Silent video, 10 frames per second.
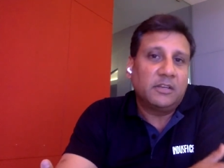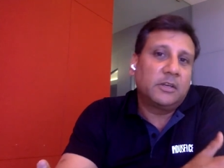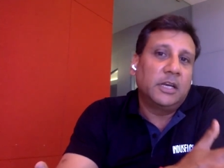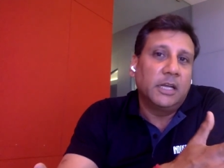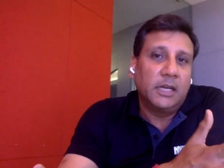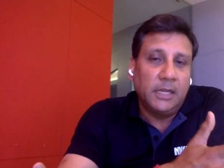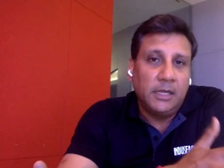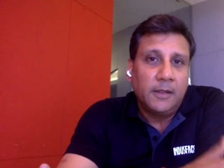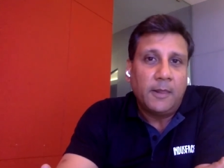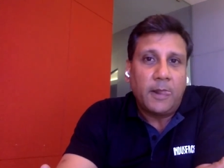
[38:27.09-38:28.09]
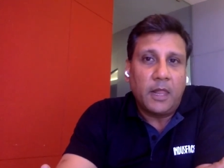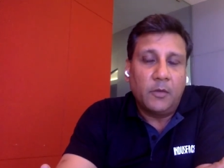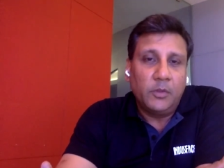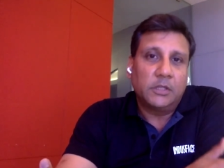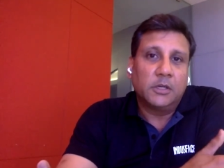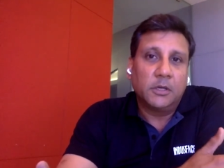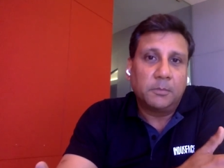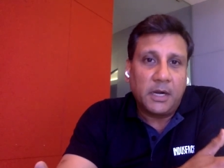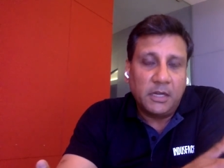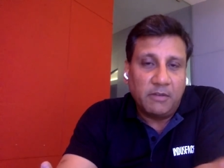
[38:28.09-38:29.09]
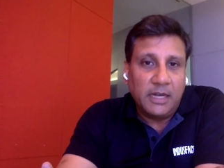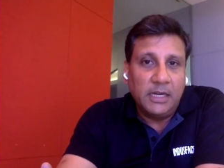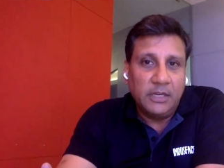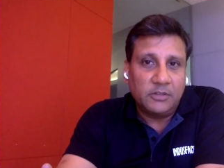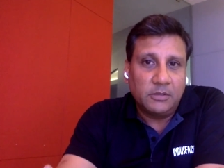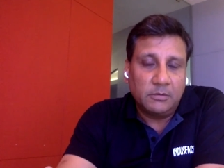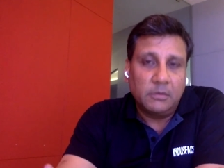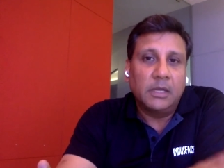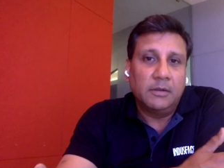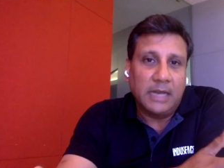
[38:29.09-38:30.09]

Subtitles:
And clearly, with the third party validation,